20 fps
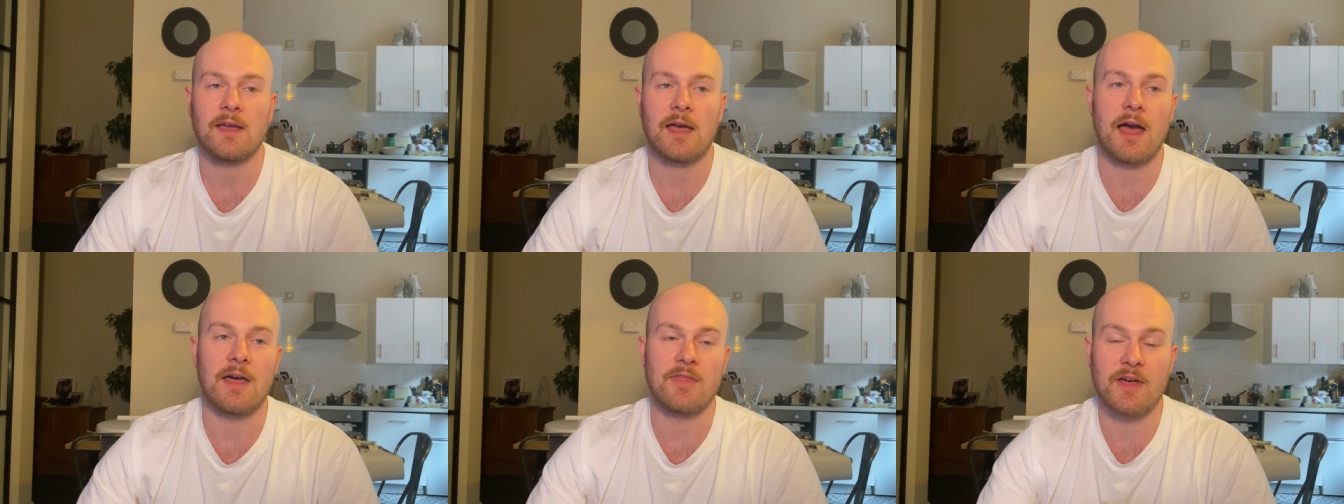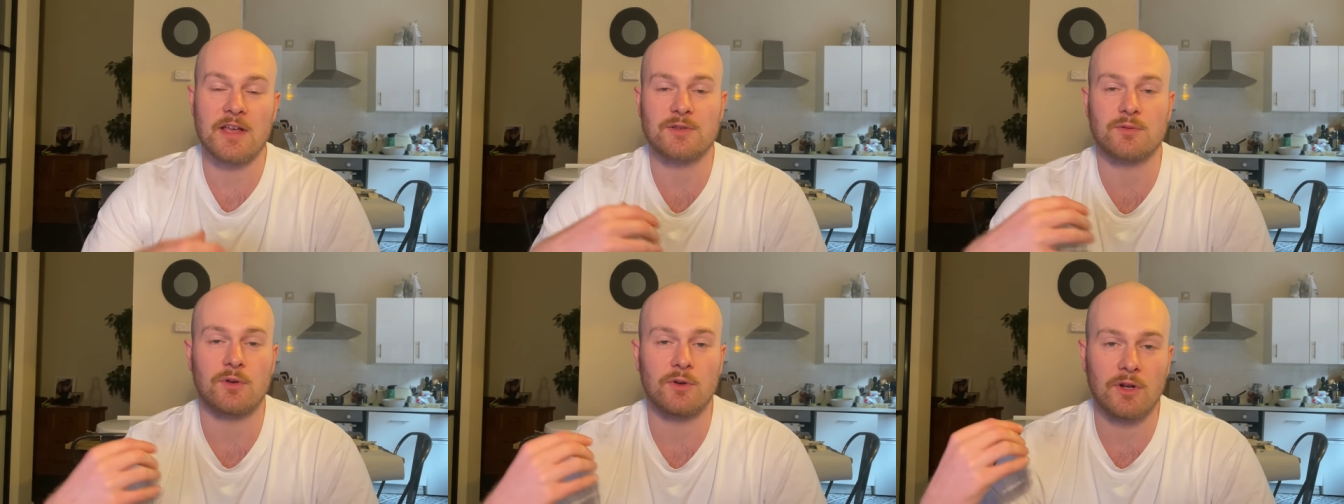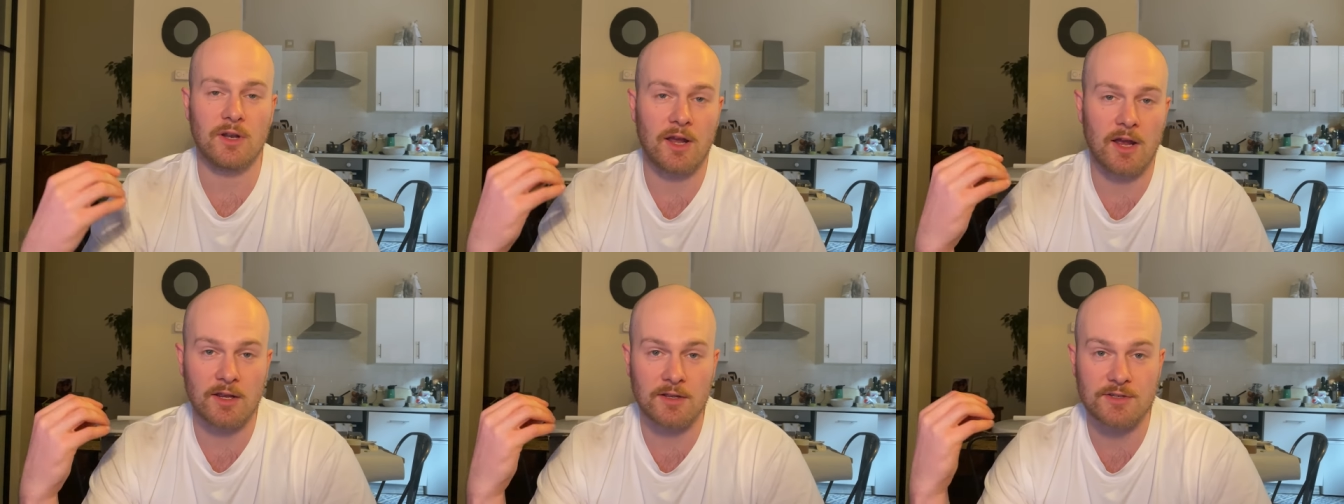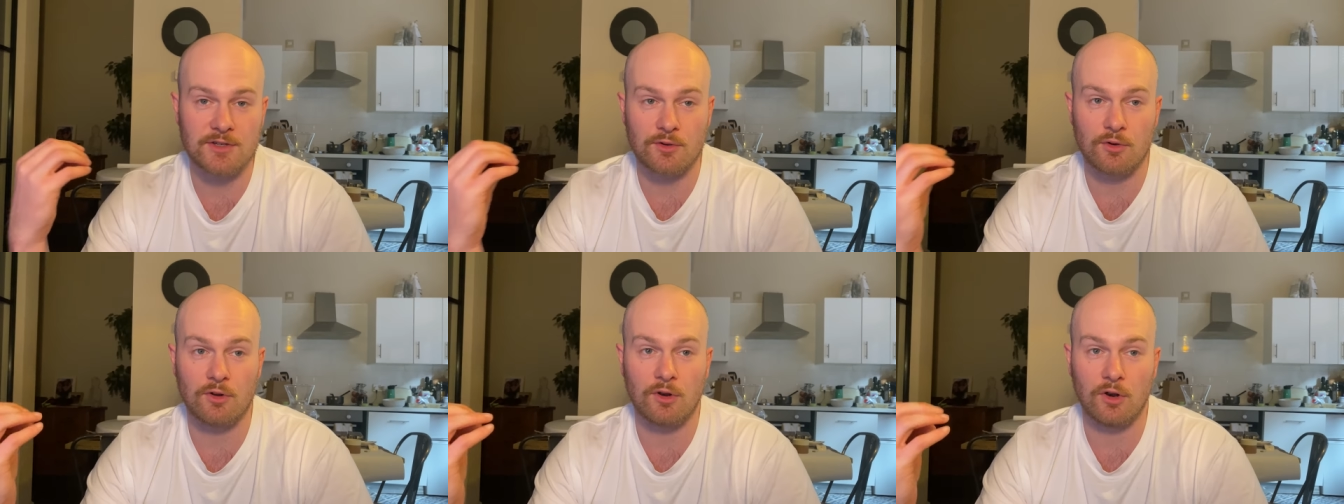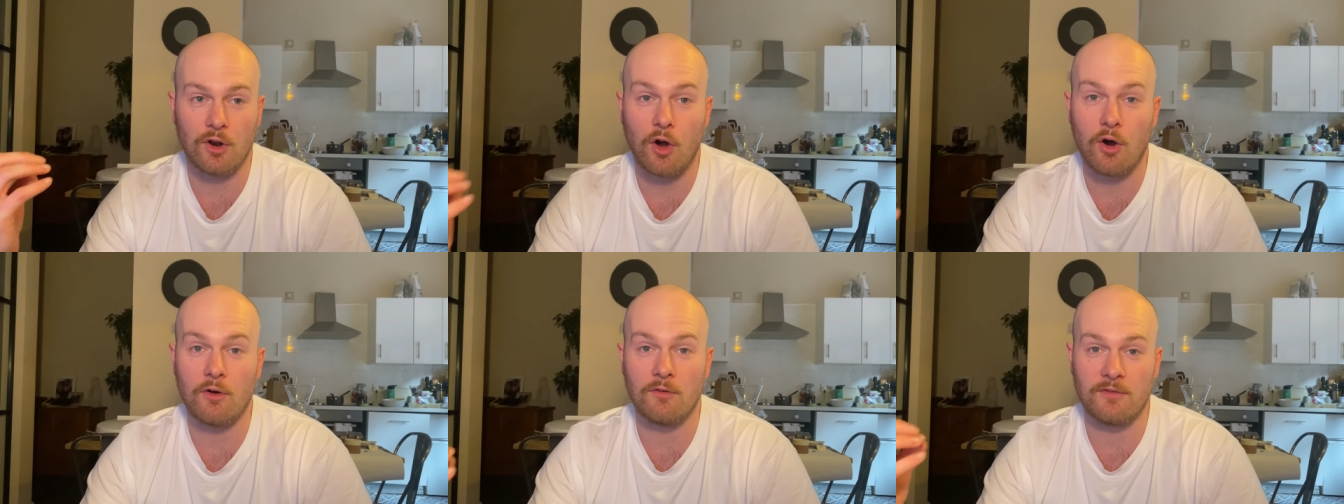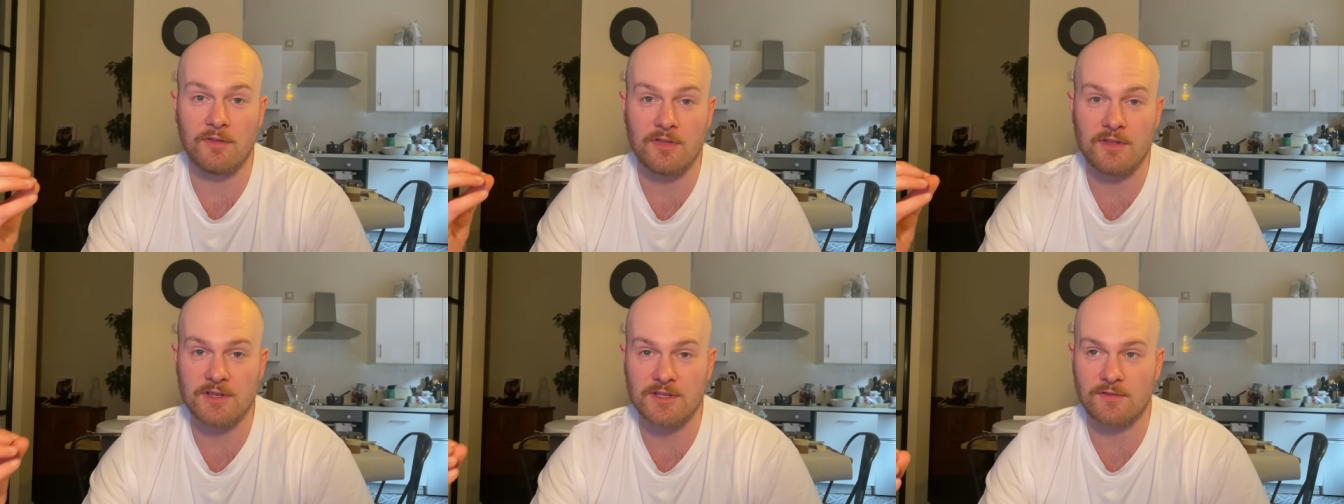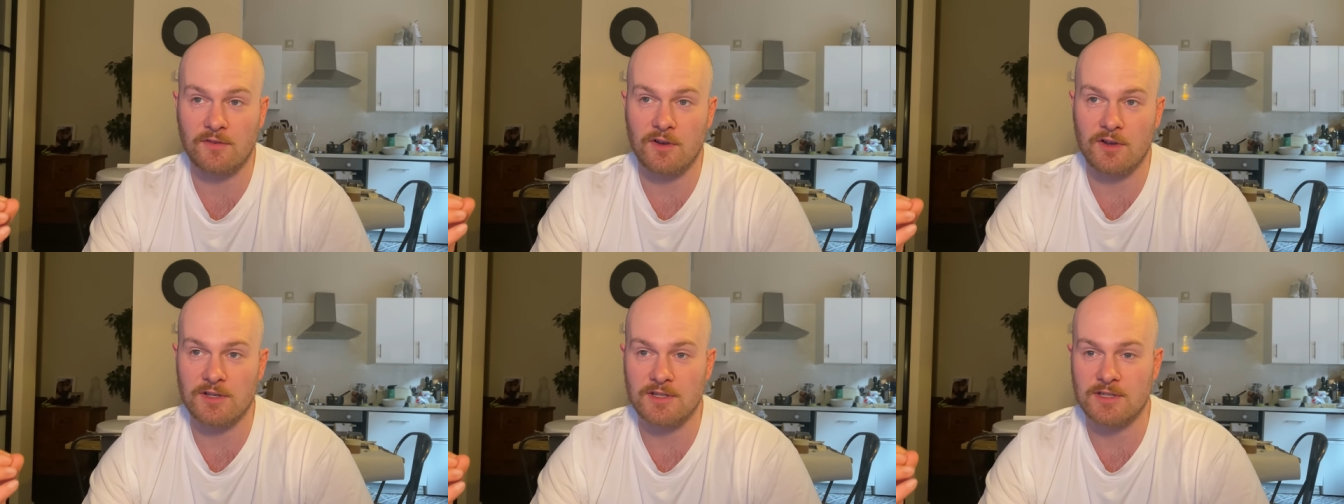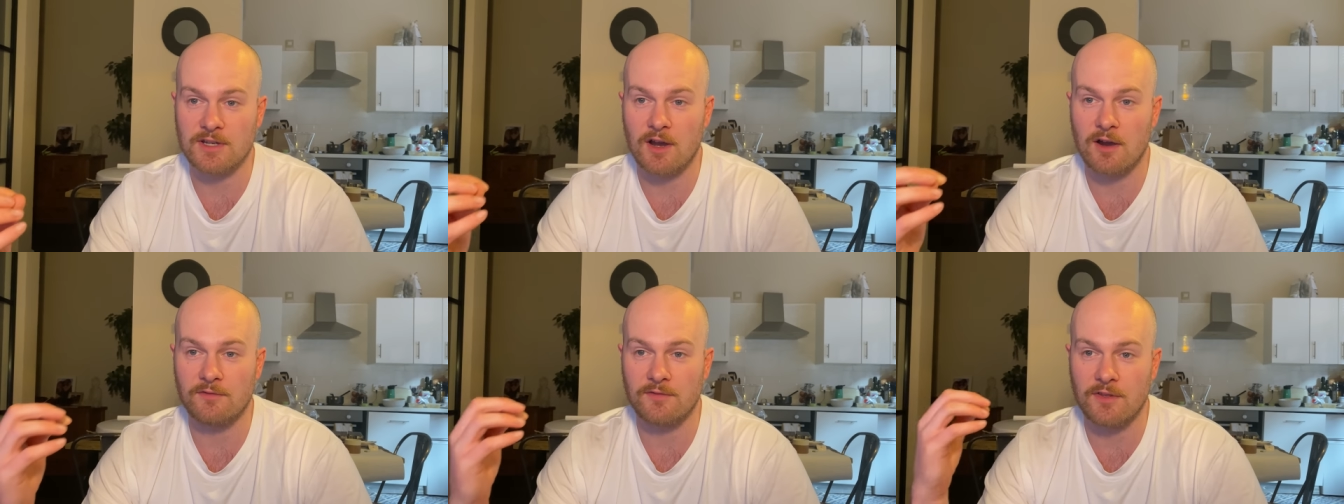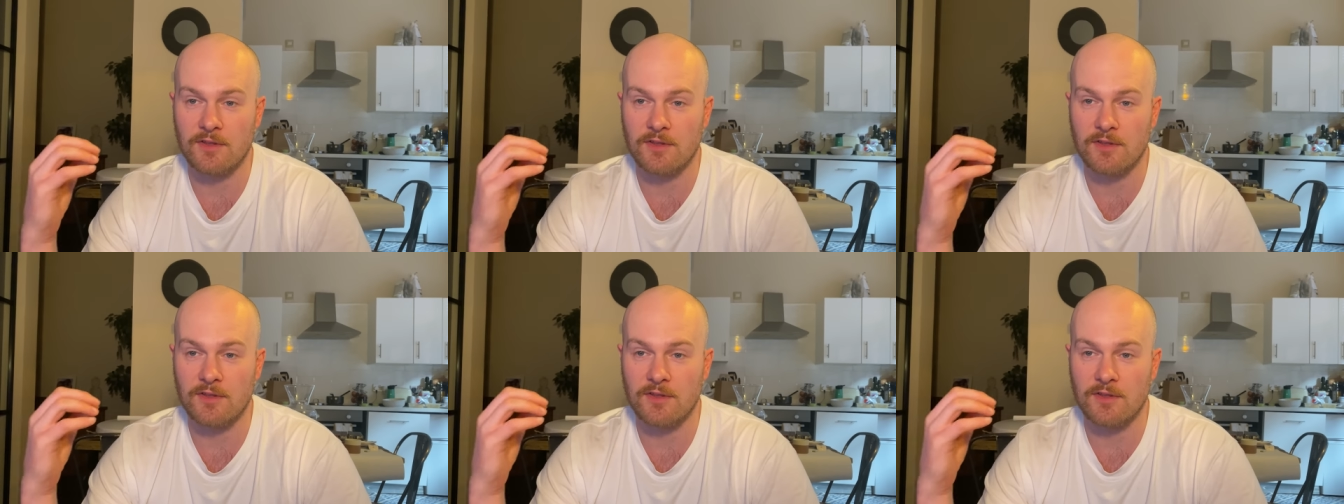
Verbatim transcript: And that's what I saw a lot of in this first half,